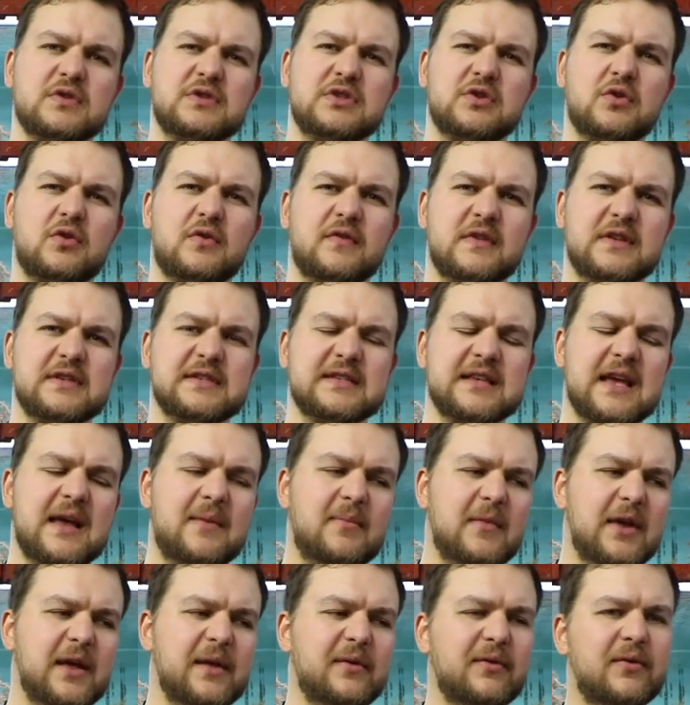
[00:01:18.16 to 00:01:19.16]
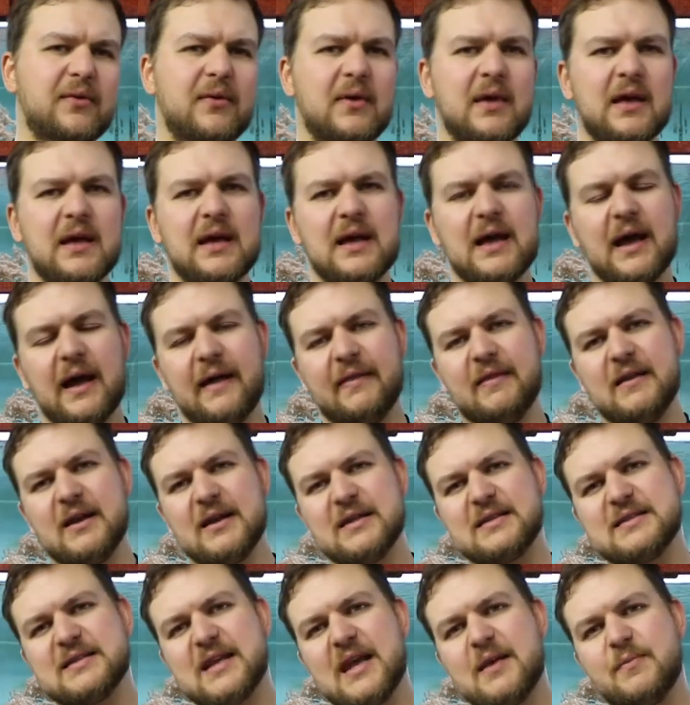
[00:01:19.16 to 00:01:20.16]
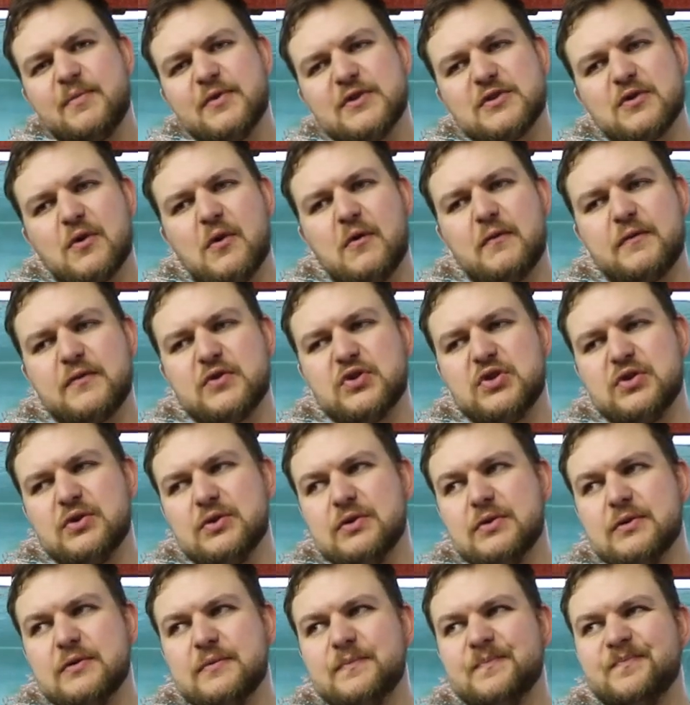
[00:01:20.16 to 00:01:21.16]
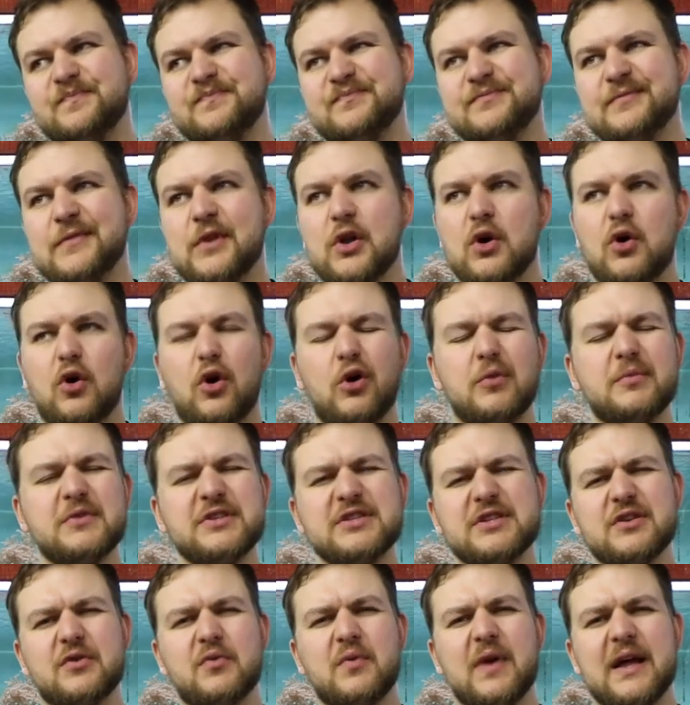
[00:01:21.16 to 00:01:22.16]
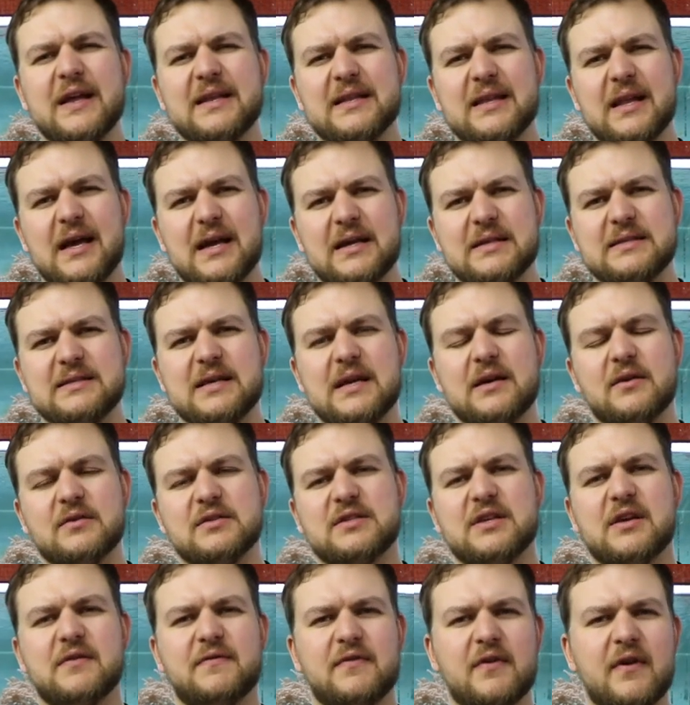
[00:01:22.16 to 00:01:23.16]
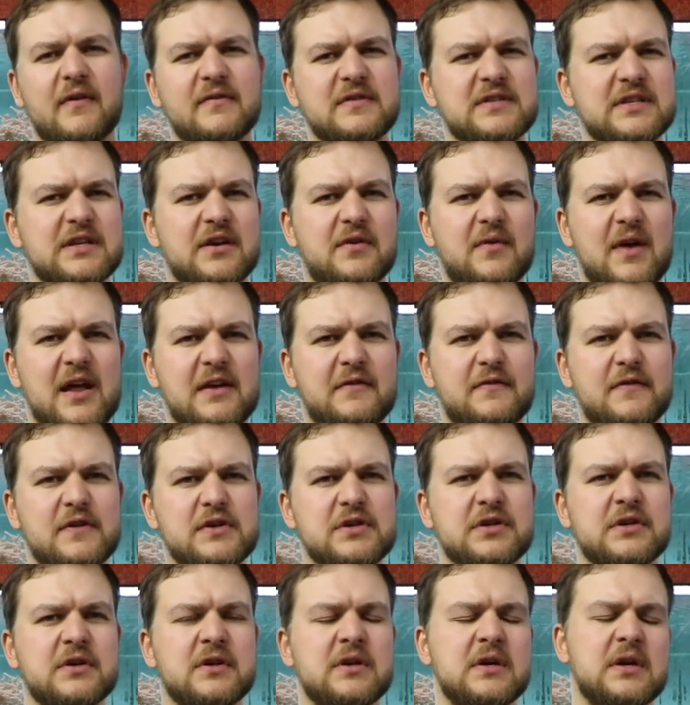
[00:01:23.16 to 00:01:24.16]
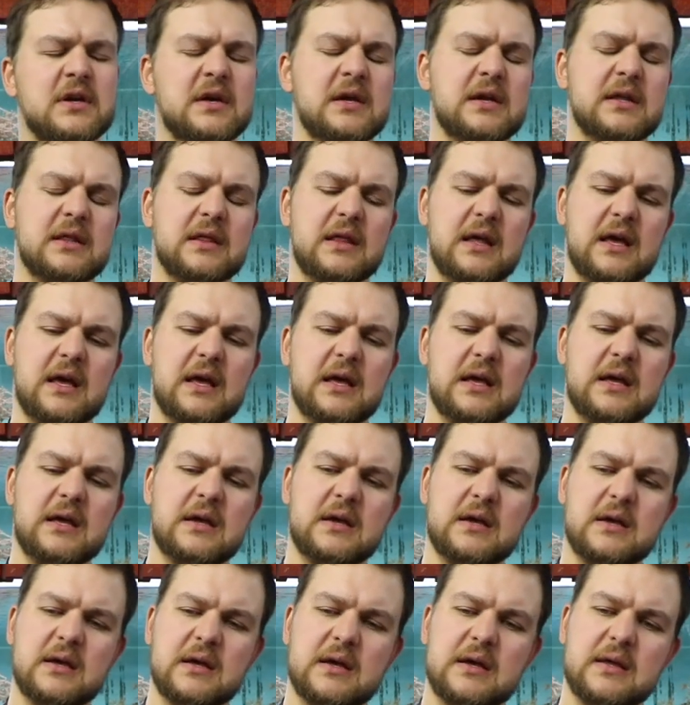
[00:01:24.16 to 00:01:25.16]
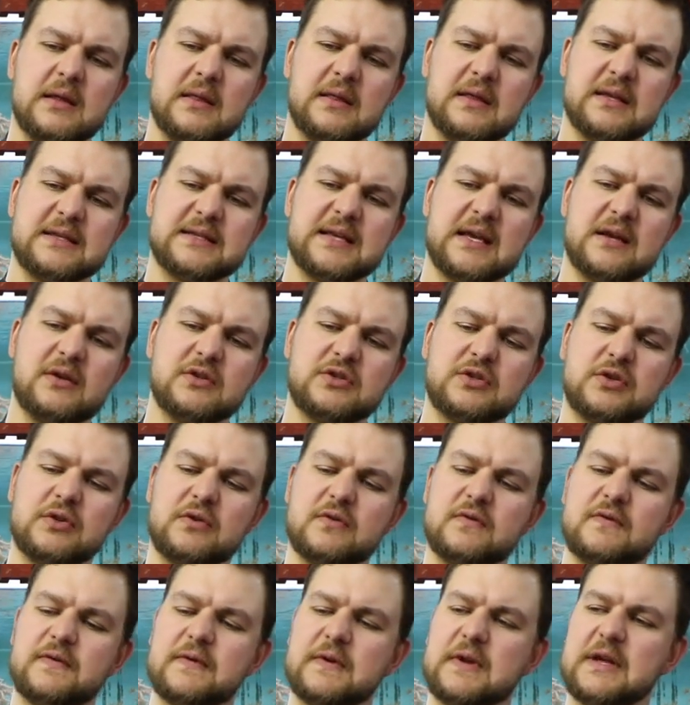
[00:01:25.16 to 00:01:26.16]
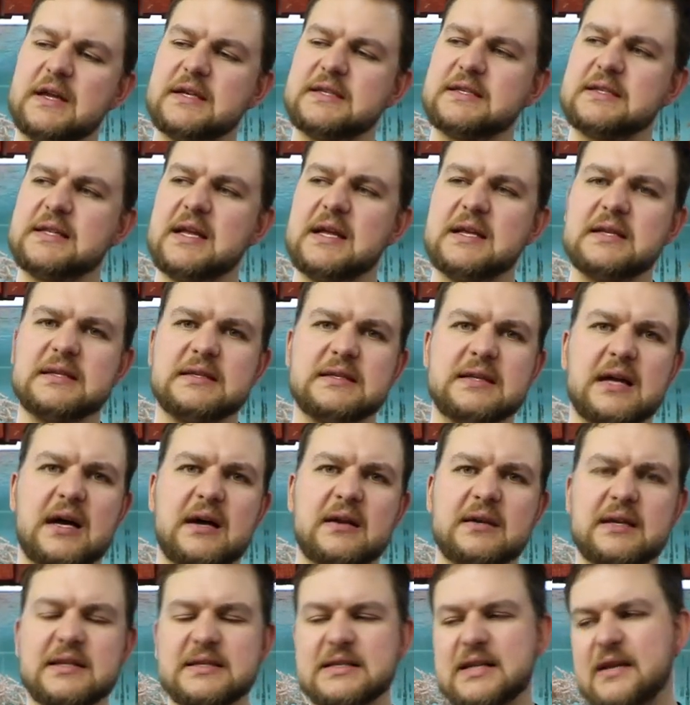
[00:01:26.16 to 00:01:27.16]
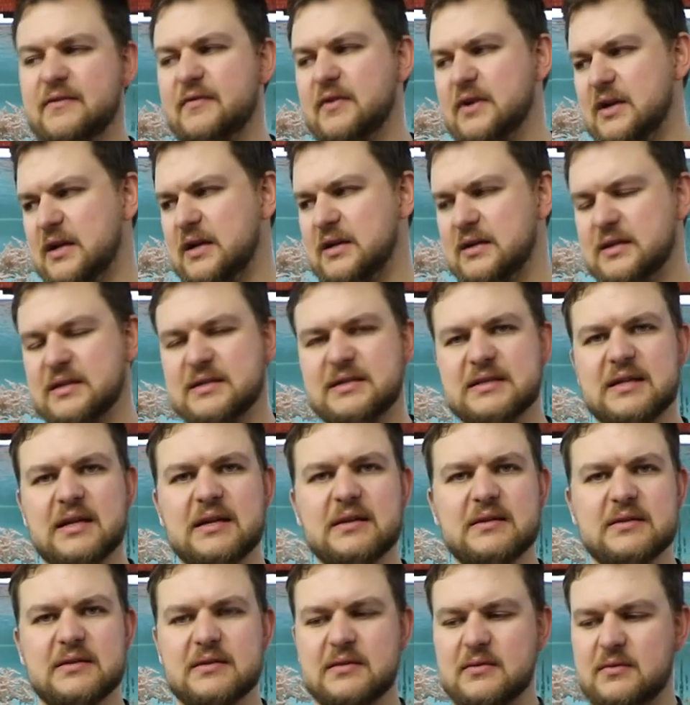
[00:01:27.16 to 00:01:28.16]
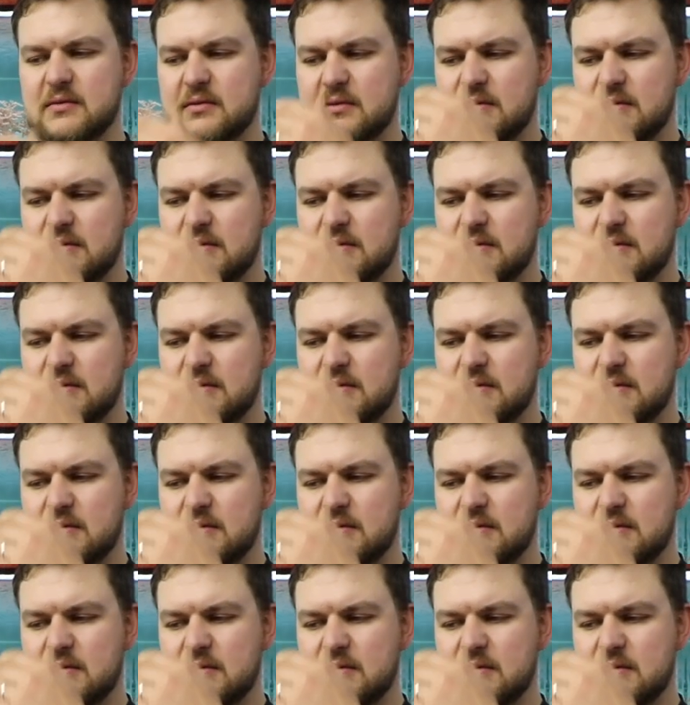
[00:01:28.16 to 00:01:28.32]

is sort of the same length, and then it tapers off to almost a rat-like tail. So if you've ever seen a ratfish, they, the tail sort of extends down, doesn't have a, a distinct